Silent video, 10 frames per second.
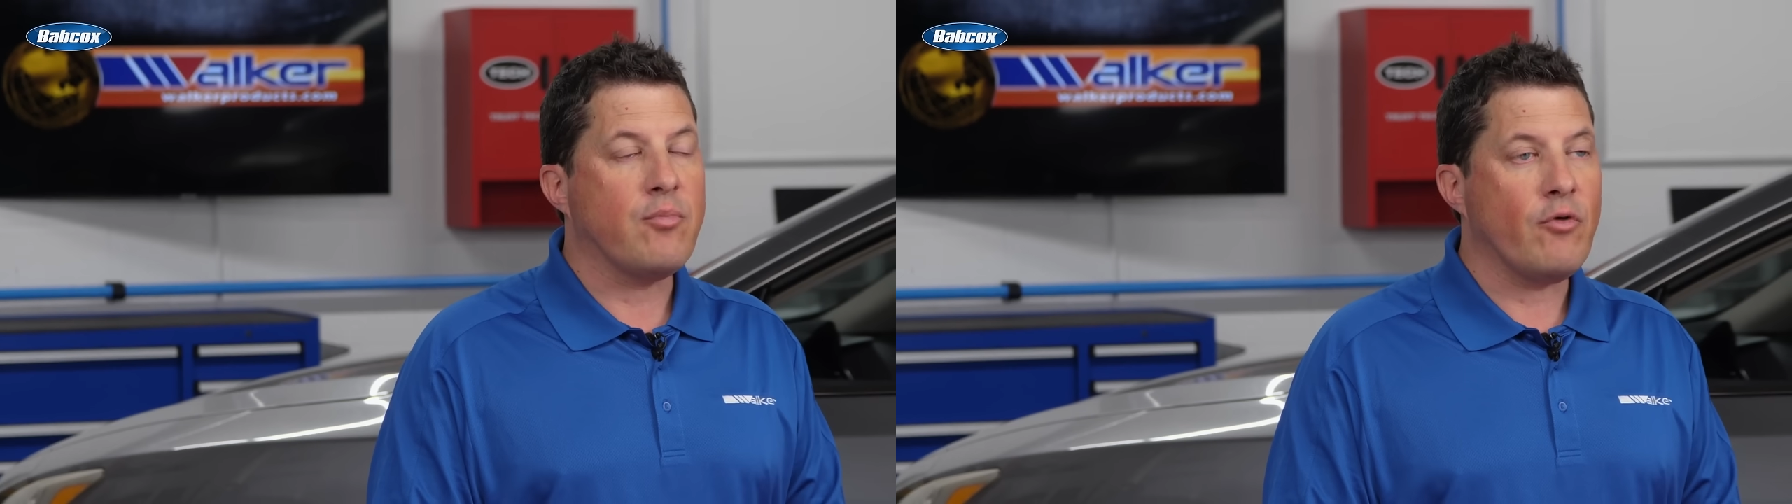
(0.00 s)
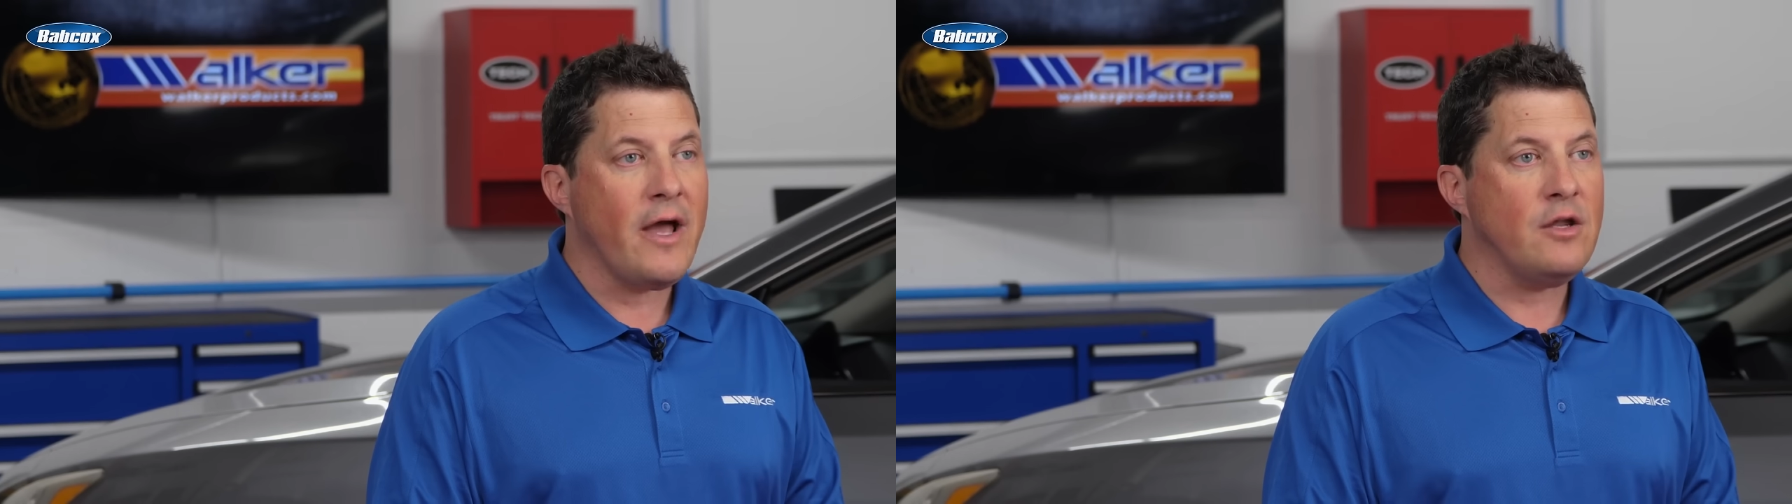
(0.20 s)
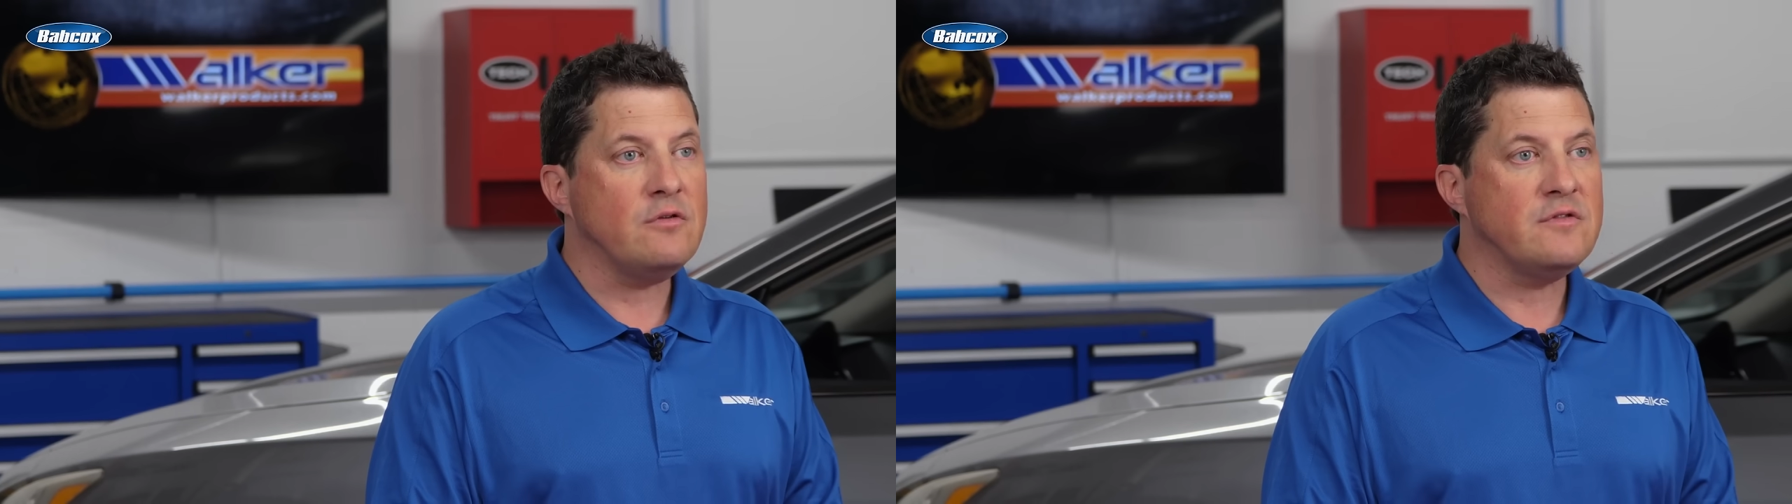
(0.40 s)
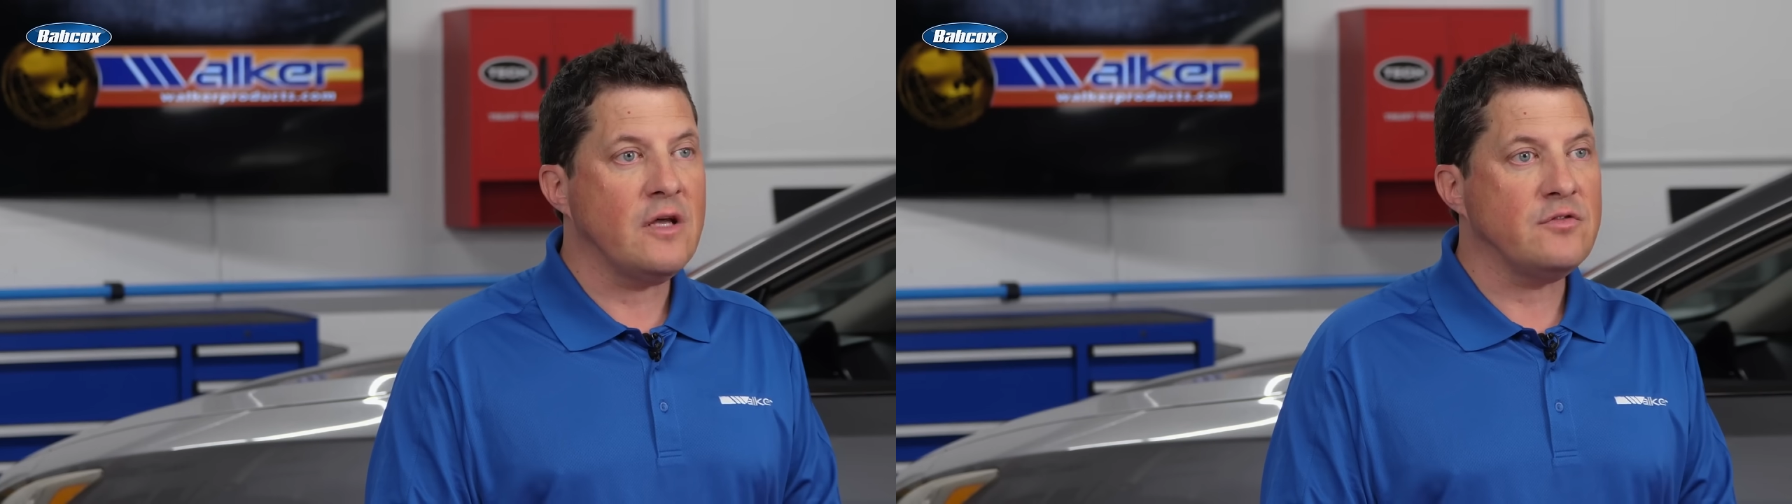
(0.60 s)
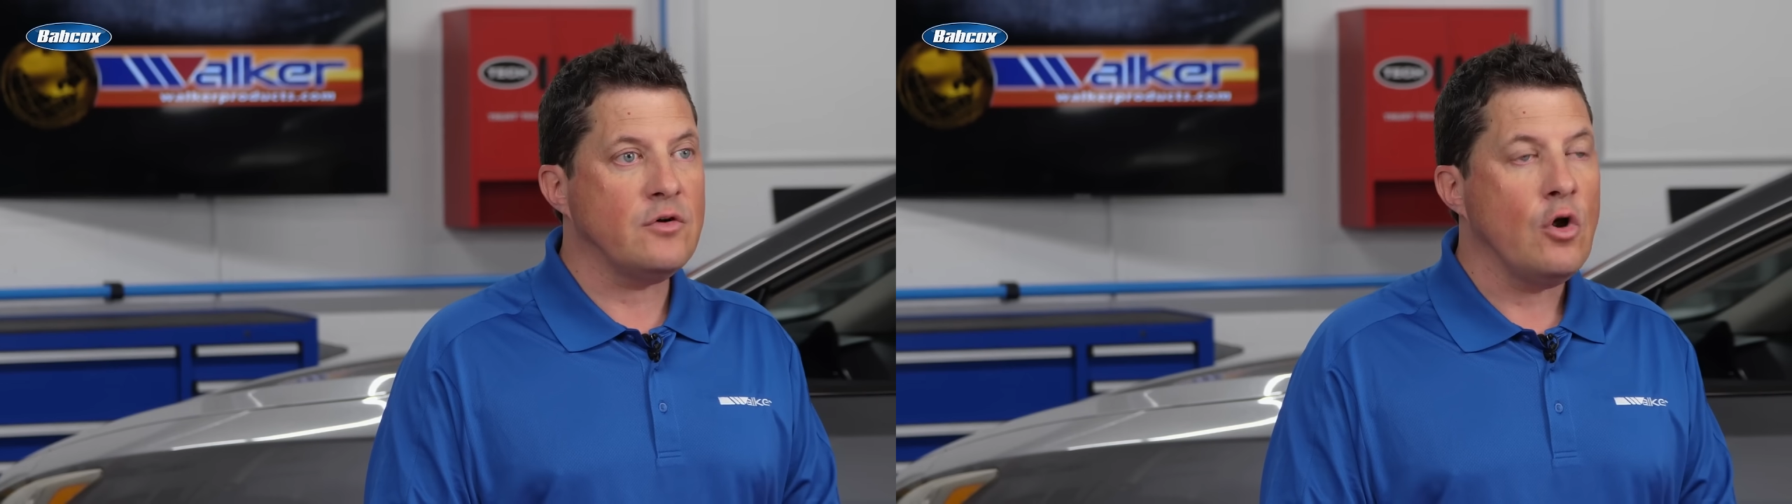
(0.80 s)
brand new
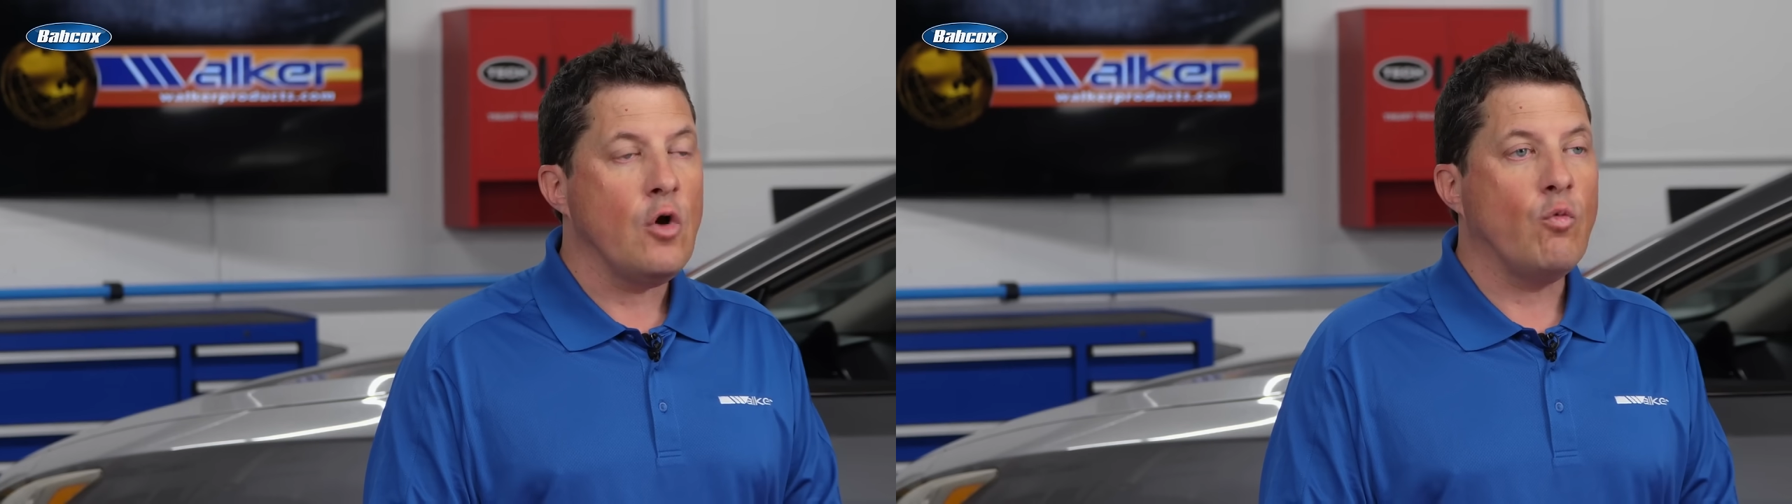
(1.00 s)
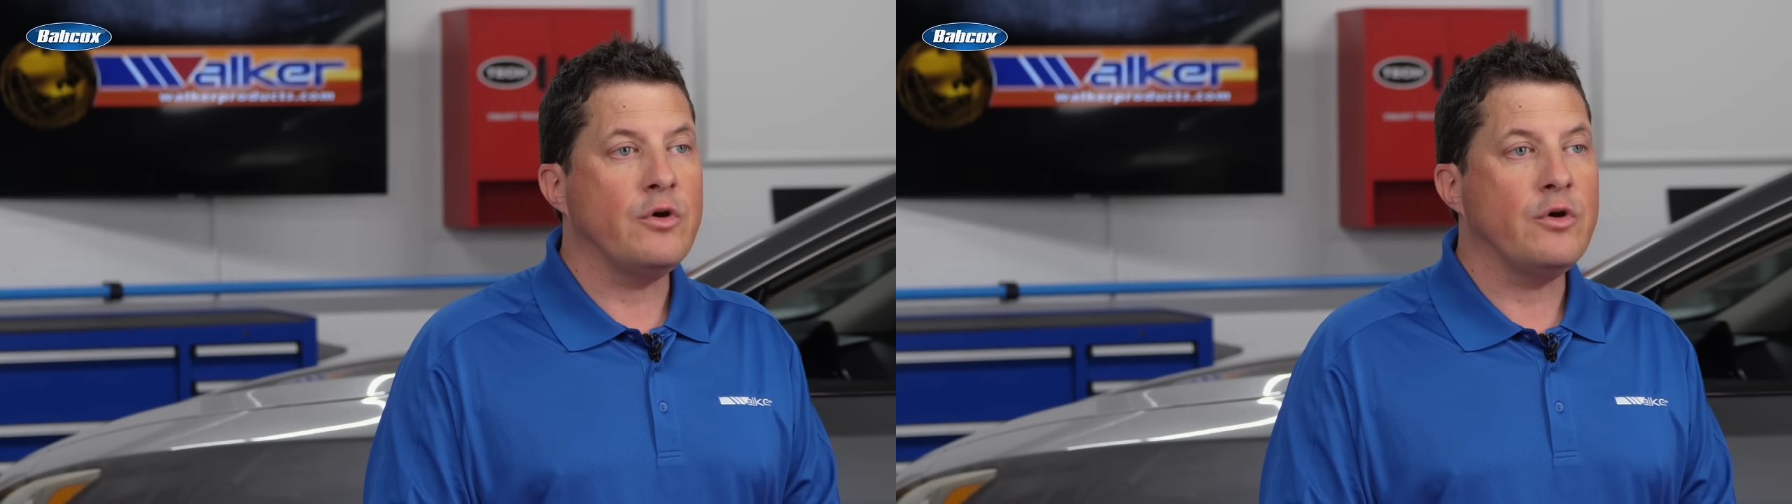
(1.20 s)
sensor